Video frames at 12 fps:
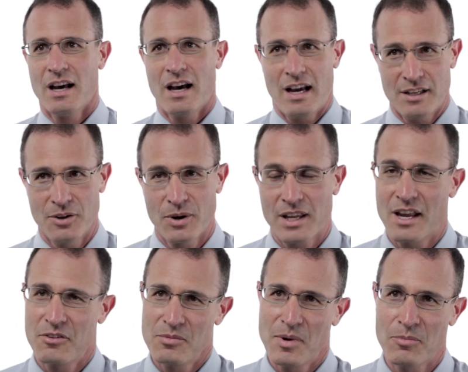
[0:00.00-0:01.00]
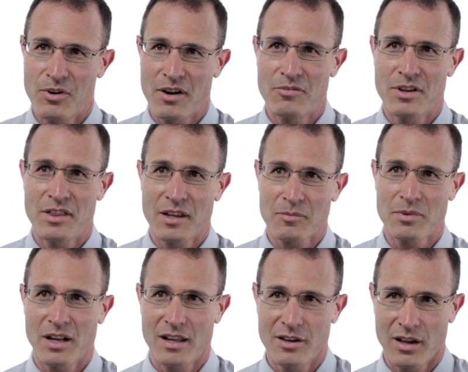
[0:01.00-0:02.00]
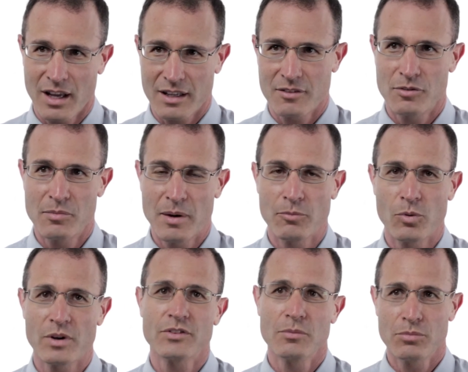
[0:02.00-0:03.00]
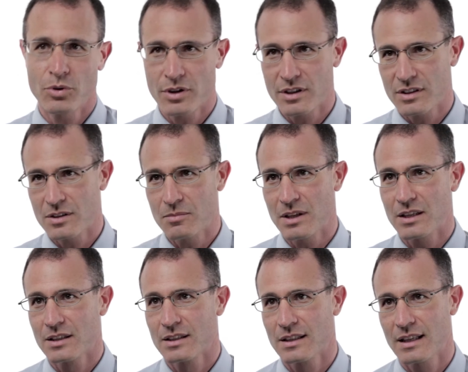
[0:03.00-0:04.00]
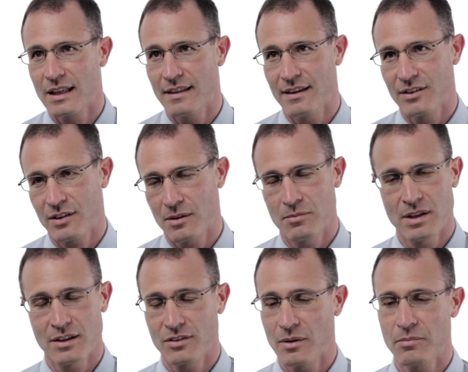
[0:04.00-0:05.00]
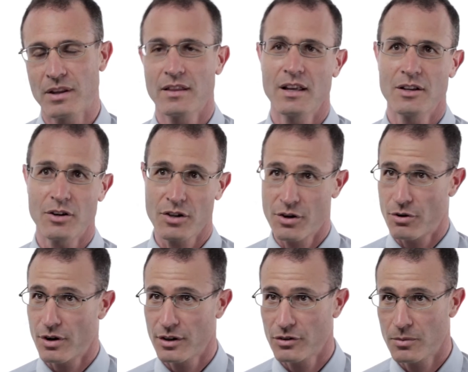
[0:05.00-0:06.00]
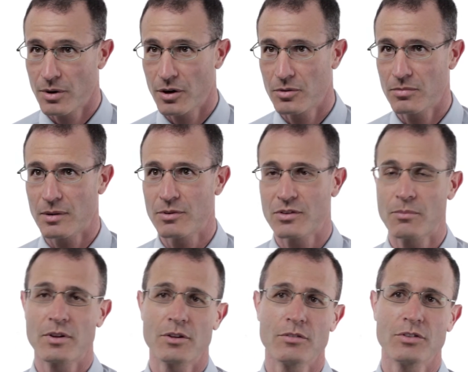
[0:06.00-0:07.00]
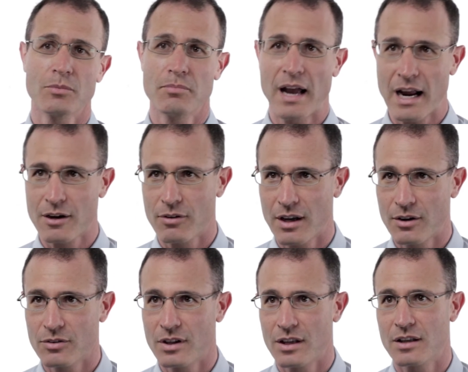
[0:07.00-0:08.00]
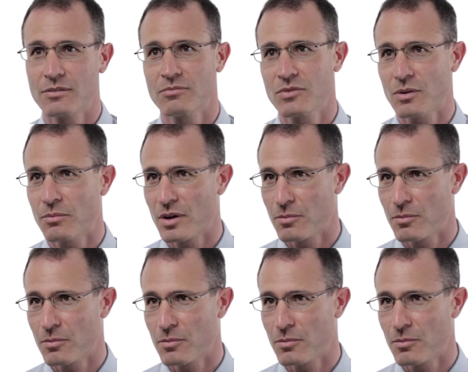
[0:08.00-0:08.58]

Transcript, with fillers: I know I can't remember everything, but I, I can remember what's important to me. And this can be something that you're curious about, maybe something you have some background in, something